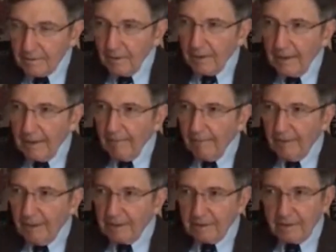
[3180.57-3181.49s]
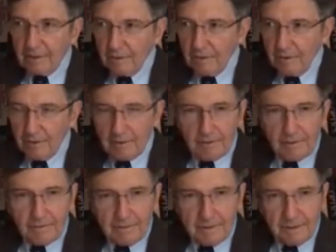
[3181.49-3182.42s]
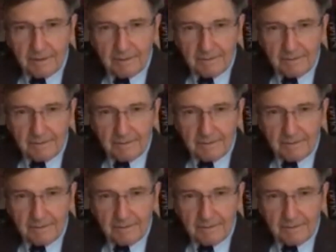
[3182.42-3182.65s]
Well, how fast did you go? You know?